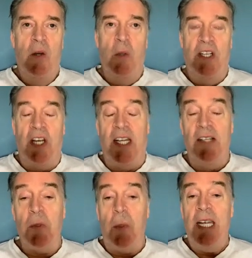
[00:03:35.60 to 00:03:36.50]
which I can
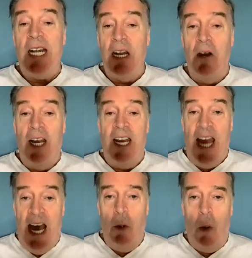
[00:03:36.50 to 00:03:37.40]
speak clearly
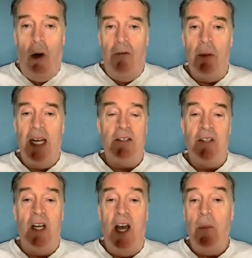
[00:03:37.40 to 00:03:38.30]
now of, but at the
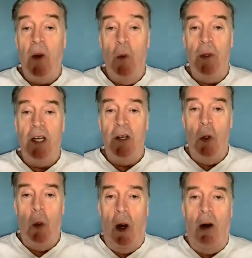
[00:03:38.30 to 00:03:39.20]
time nobody
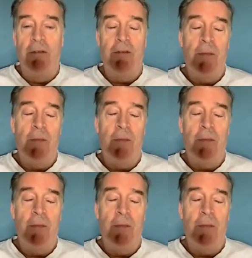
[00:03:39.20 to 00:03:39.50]
knew of.